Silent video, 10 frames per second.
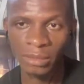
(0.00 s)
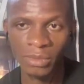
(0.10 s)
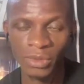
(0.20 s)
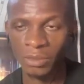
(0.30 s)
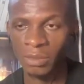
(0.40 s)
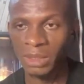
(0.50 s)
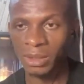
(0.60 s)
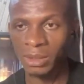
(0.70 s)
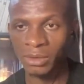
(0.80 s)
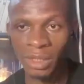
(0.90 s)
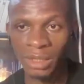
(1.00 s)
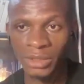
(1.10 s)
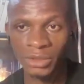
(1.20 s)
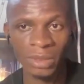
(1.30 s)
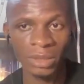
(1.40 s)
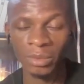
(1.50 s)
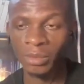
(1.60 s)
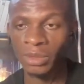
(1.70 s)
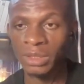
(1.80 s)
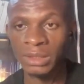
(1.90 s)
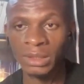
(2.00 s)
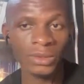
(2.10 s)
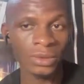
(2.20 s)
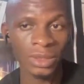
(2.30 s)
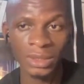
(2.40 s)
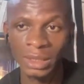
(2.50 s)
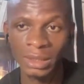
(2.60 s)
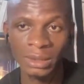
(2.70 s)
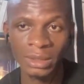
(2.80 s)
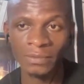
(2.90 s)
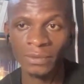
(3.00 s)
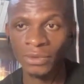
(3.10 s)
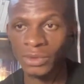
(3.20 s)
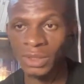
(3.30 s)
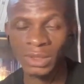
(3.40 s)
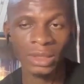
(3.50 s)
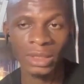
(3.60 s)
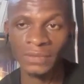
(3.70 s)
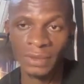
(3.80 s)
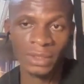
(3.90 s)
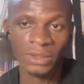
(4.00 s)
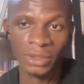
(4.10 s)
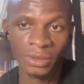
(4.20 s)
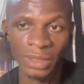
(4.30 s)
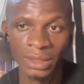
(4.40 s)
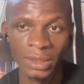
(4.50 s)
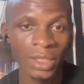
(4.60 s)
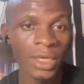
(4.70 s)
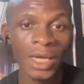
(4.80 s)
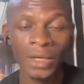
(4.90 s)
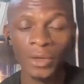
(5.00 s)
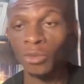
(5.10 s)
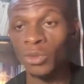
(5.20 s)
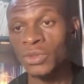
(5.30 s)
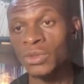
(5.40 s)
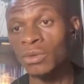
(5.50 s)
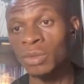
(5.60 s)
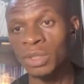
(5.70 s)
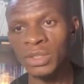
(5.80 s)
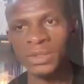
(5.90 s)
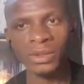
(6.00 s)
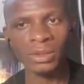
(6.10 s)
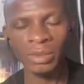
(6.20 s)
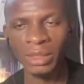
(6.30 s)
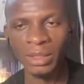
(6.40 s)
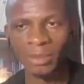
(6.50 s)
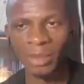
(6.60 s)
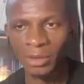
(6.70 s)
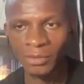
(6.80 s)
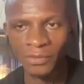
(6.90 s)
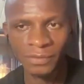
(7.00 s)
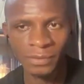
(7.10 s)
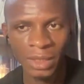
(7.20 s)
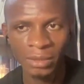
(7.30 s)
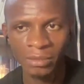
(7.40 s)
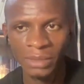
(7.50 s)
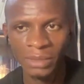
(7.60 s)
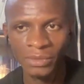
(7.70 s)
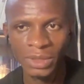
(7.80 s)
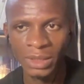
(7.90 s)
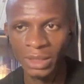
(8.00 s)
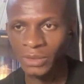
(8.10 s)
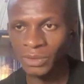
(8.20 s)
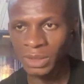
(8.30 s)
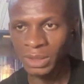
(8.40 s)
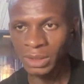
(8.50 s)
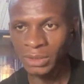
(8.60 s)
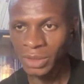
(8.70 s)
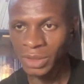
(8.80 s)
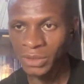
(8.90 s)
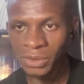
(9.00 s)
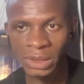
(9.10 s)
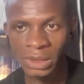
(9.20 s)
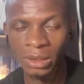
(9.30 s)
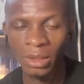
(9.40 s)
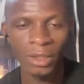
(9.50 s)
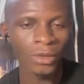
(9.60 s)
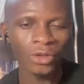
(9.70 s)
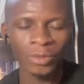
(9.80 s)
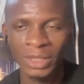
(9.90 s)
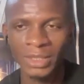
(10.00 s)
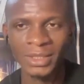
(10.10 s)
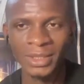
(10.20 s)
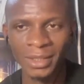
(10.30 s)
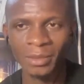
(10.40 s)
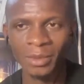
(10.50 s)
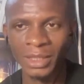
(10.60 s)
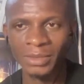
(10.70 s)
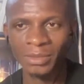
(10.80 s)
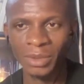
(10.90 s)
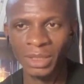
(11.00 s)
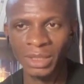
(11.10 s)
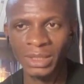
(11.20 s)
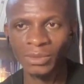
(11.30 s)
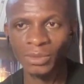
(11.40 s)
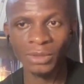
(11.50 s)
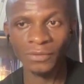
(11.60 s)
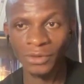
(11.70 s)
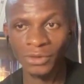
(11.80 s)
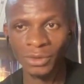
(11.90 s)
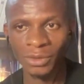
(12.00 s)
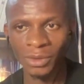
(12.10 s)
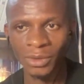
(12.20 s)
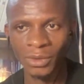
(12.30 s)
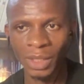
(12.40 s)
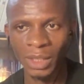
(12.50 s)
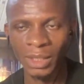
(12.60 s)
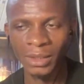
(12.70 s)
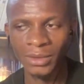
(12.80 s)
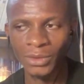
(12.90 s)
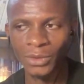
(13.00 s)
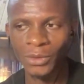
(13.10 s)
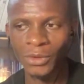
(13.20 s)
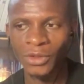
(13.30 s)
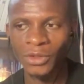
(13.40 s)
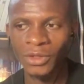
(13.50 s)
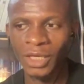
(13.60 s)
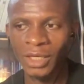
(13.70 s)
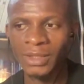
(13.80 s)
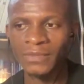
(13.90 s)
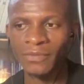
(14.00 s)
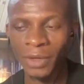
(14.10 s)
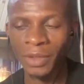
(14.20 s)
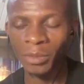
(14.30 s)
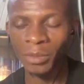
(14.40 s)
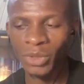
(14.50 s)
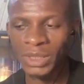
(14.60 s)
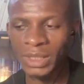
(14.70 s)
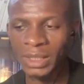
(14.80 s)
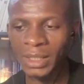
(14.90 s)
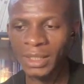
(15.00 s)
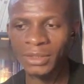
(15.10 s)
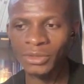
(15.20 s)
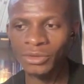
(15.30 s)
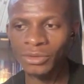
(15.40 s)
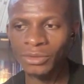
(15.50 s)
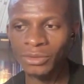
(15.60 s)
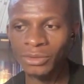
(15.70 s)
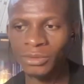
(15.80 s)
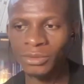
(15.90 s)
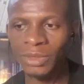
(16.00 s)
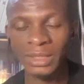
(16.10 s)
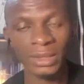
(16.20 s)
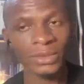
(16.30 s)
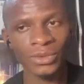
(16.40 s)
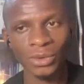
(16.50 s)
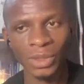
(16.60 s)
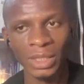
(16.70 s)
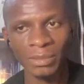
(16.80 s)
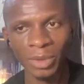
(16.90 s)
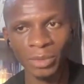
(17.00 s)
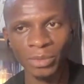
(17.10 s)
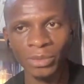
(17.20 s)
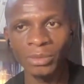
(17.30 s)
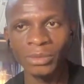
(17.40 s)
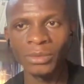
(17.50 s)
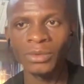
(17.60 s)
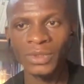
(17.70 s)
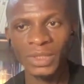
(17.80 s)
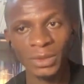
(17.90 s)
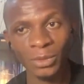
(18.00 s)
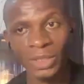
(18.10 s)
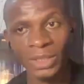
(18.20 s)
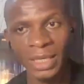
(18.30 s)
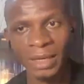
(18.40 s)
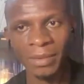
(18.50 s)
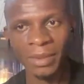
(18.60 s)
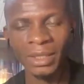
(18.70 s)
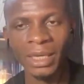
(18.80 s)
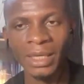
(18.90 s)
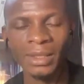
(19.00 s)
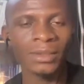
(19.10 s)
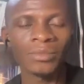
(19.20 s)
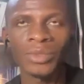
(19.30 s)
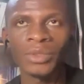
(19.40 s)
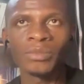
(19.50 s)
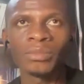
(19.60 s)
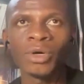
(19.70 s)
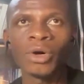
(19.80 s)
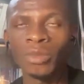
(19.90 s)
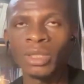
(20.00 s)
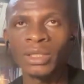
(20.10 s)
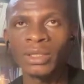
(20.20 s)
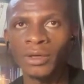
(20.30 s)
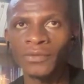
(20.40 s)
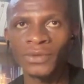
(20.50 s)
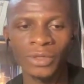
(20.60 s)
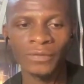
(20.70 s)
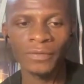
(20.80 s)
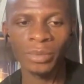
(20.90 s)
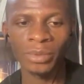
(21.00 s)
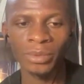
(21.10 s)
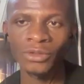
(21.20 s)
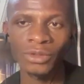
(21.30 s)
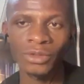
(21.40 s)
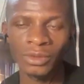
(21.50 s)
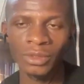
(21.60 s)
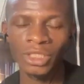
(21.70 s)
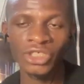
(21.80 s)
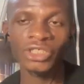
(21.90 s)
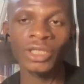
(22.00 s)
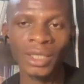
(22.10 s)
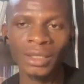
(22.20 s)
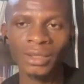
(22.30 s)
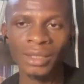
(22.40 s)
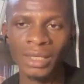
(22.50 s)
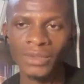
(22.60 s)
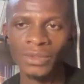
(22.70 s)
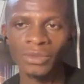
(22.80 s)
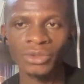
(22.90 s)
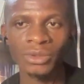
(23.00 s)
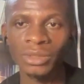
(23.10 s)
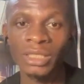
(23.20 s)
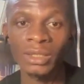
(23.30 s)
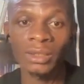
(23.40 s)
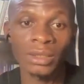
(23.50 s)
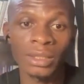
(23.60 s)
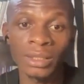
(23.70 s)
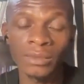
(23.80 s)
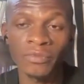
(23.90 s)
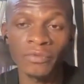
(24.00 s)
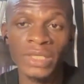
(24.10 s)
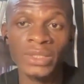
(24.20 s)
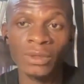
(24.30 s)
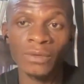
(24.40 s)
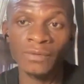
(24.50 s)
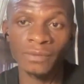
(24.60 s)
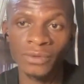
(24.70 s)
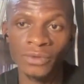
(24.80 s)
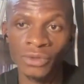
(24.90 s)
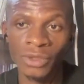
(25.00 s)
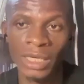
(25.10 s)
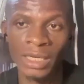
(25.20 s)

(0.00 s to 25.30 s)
stock market crash. Many people didn't see 2007, 2008 financial crisis, and almost nobody saw the pandemic of 2020. Humans are terrible at predicting what the future would look like. So it is very important that you listen to other people, see what is happening, and then be humble enough to give up your initial assumption in the face of stronger